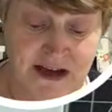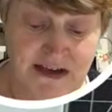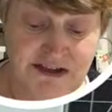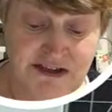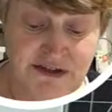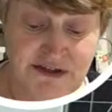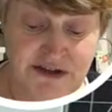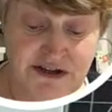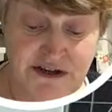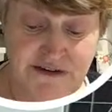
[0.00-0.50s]

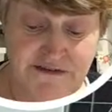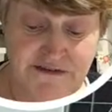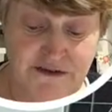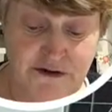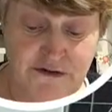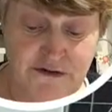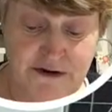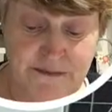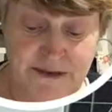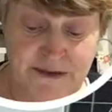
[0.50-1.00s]
Two-Tone
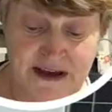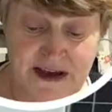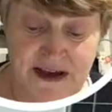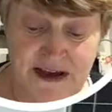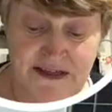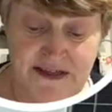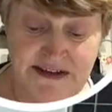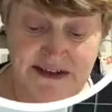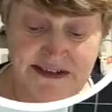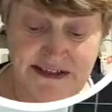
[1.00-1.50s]
Flora.
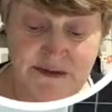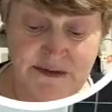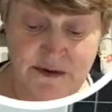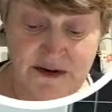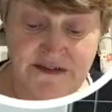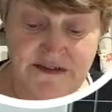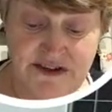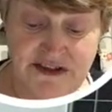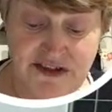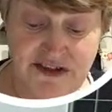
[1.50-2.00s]
This is
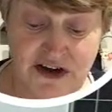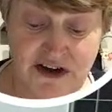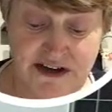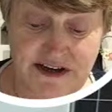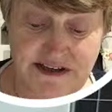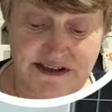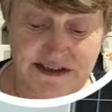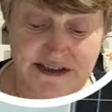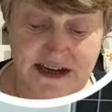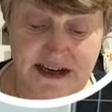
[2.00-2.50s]
one of the
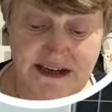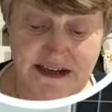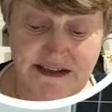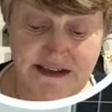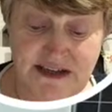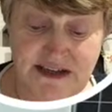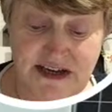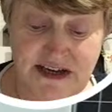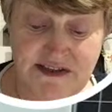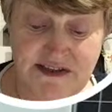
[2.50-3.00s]
die sets
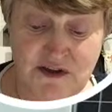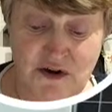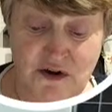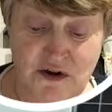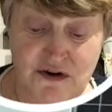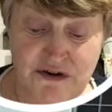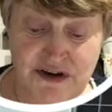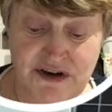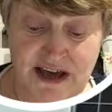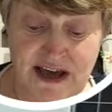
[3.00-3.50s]
that is
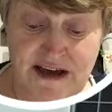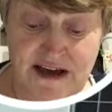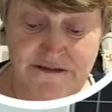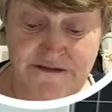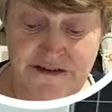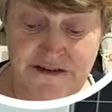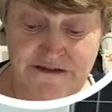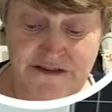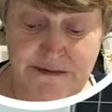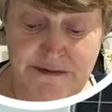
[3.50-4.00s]
on at
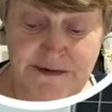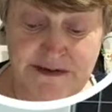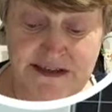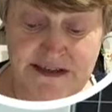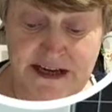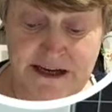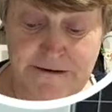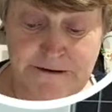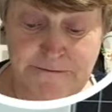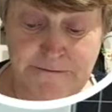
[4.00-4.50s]

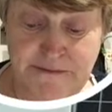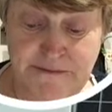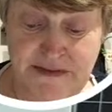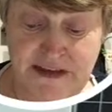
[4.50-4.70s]
50%,